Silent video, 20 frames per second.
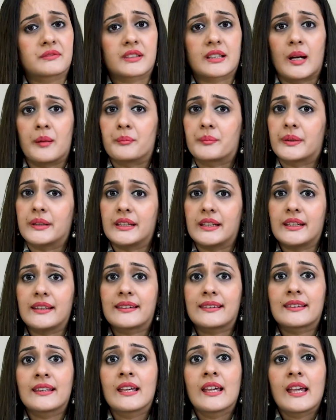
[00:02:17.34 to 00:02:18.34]

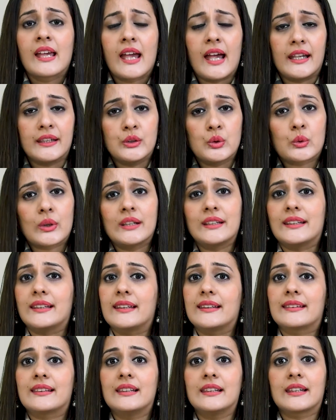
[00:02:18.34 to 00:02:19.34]
companies, and you can
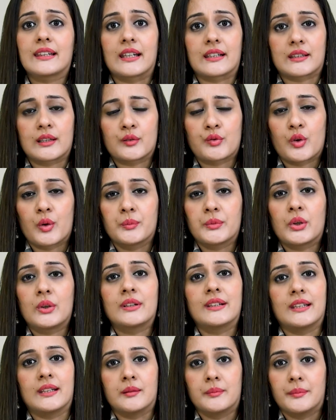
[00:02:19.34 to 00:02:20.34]
easily get it from
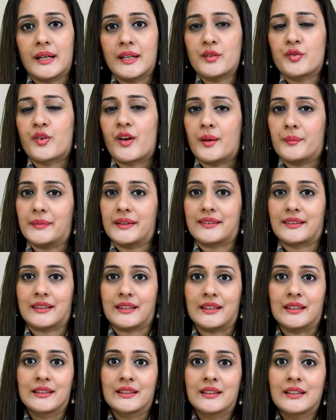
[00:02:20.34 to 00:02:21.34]
your nearby
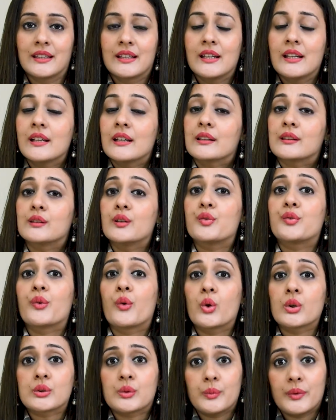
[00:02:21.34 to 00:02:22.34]
pharmacy. The
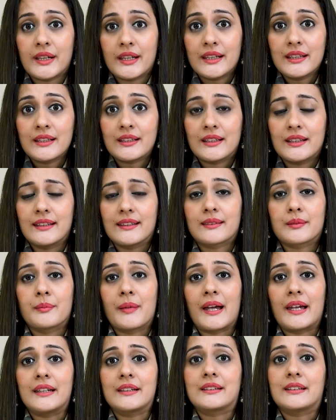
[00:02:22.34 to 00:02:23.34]
fourth way is
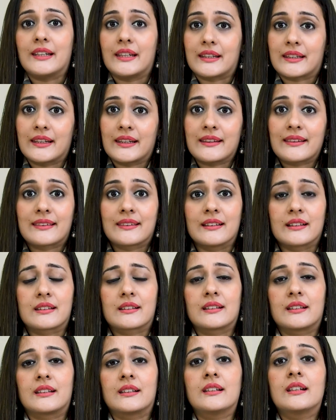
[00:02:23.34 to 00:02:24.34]
by taking
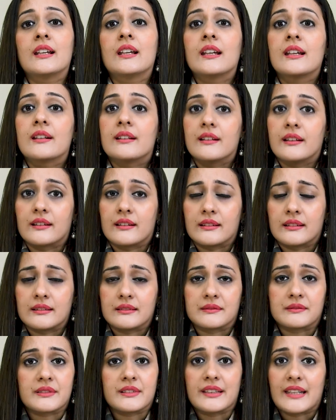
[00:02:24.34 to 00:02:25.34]
certain
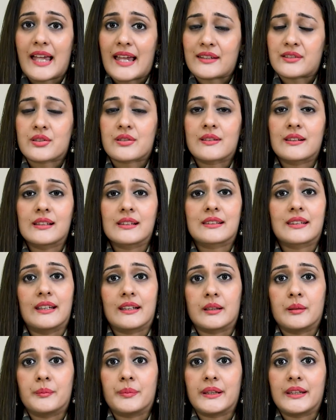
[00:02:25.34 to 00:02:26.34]
natural
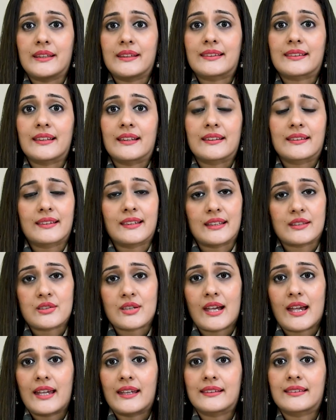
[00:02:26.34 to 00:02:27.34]
therapies, such
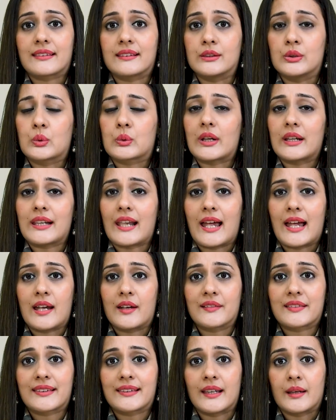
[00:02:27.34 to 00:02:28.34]
as you can
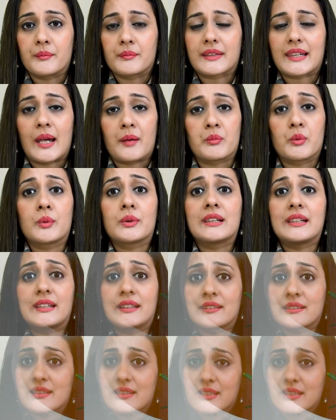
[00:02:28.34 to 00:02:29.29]
have some chamomile